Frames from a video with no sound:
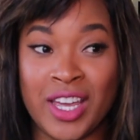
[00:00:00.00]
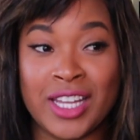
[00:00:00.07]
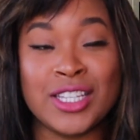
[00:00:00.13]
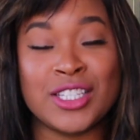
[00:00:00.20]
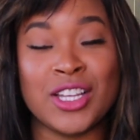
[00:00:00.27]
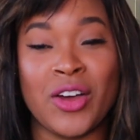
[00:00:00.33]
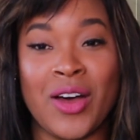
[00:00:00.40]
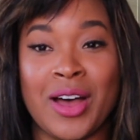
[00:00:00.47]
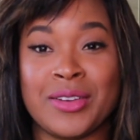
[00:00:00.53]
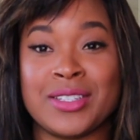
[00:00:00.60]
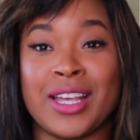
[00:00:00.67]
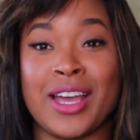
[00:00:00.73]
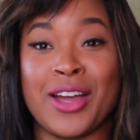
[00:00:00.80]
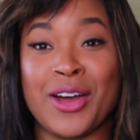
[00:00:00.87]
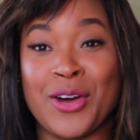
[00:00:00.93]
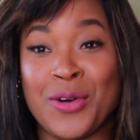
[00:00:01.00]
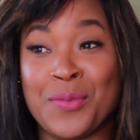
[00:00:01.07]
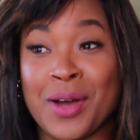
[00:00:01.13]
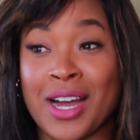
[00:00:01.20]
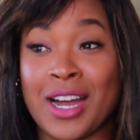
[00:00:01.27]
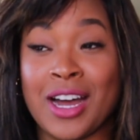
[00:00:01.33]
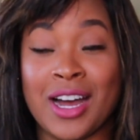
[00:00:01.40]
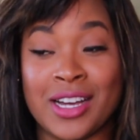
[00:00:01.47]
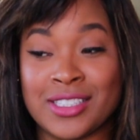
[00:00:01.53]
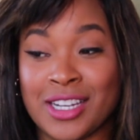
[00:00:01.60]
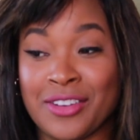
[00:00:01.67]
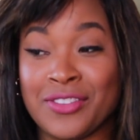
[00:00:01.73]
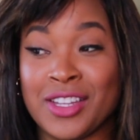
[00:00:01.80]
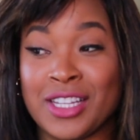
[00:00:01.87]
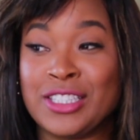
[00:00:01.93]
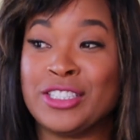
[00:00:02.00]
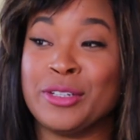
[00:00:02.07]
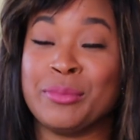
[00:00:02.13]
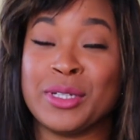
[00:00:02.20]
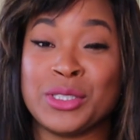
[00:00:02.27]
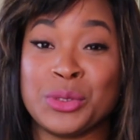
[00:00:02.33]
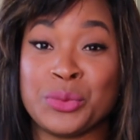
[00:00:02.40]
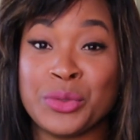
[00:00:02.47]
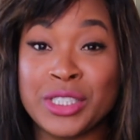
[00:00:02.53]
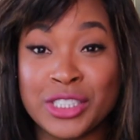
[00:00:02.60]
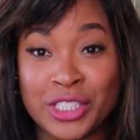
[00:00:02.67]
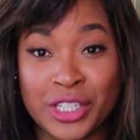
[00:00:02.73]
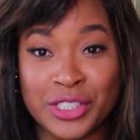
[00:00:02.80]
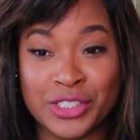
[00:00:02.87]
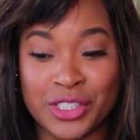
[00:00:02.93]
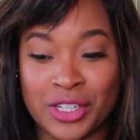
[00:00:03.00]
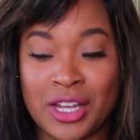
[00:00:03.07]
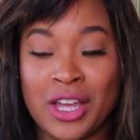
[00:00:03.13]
And so I was like, oh my gosh, I've done so much research